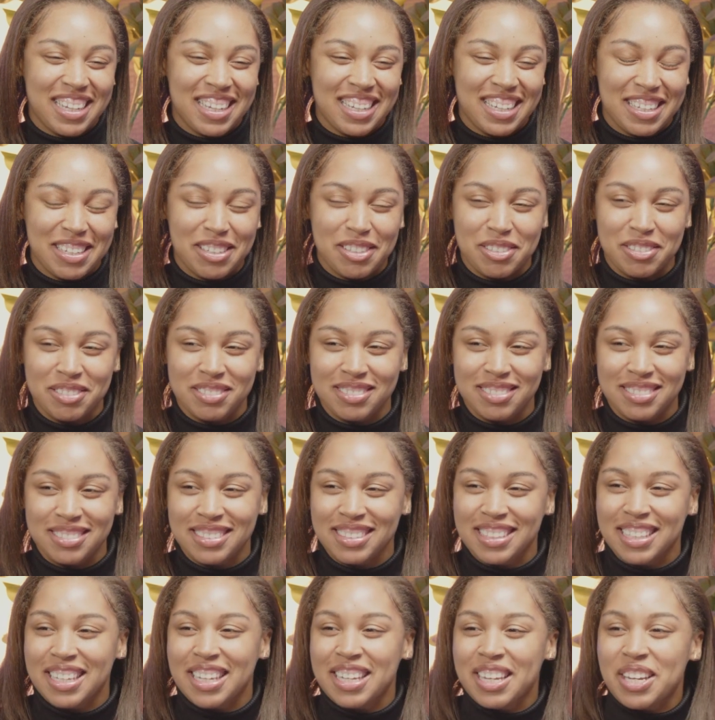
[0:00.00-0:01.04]
Thank
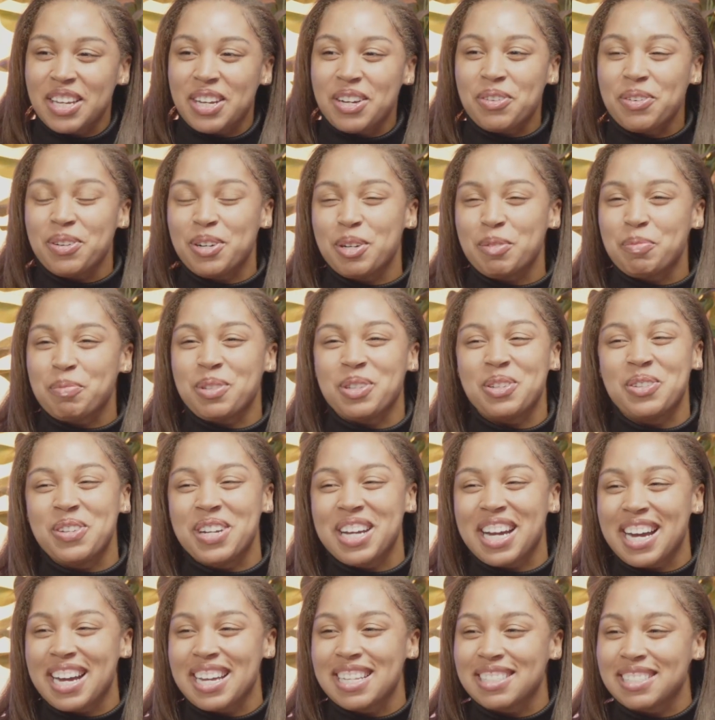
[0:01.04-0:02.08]
you. Well,
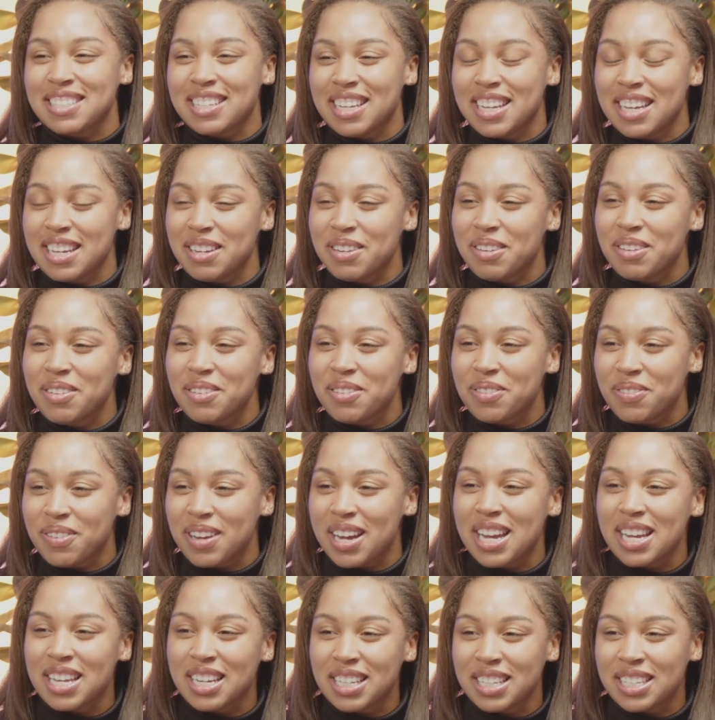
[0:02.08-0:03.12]
you guys can
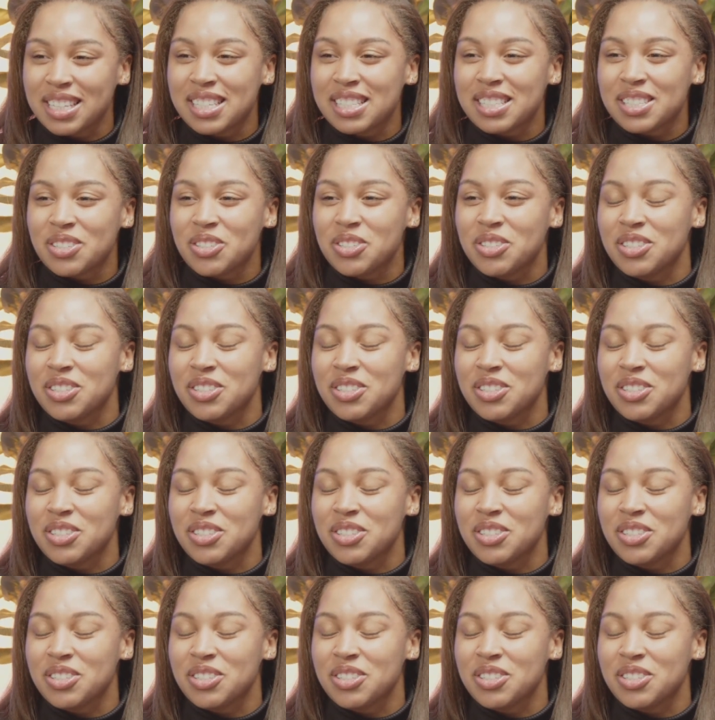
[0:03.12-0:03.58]
find us